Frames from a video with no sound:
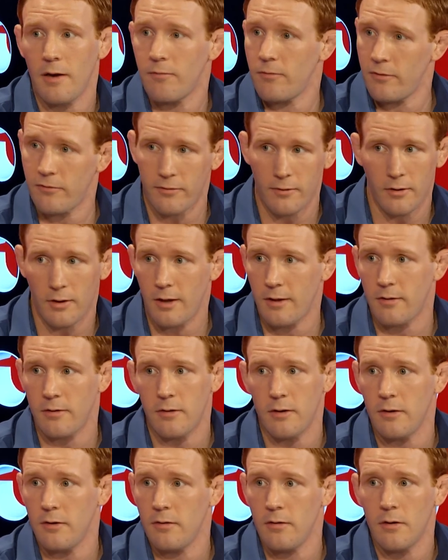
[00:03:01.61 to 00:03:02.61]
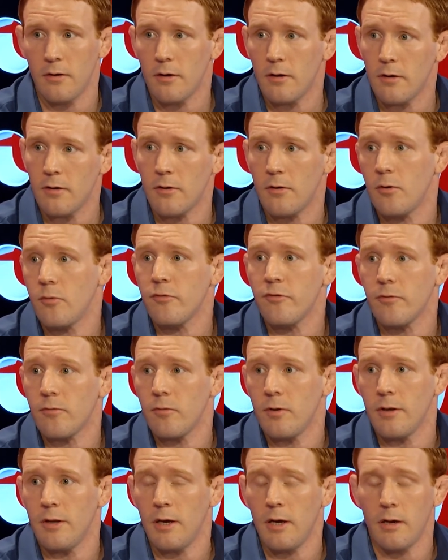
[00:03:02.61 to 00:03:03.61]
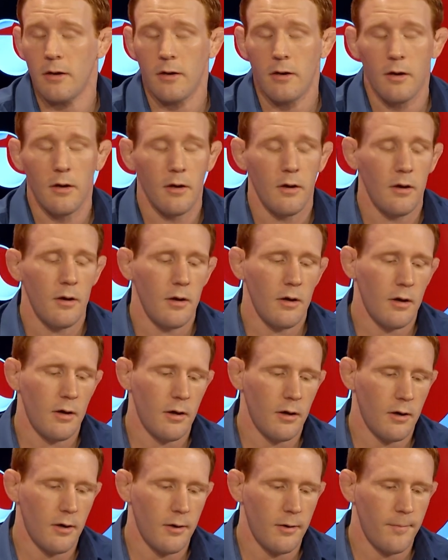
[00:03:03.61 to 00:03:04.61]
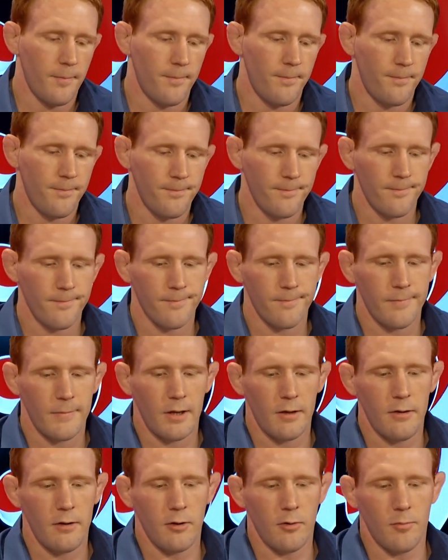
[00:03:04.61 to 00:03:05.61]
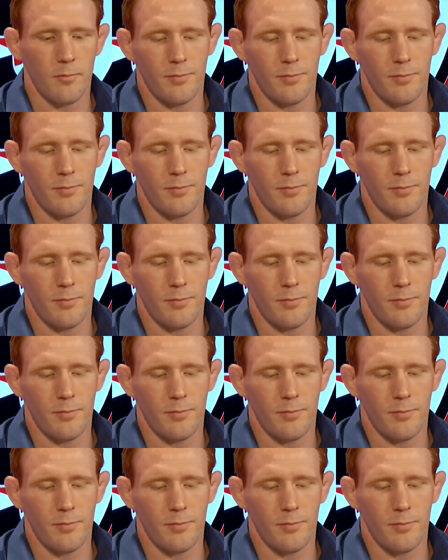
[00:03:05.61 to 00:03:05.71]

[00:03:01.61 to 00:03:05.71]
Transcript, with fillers: every single athlete uh, goes through in the end. Um, you know,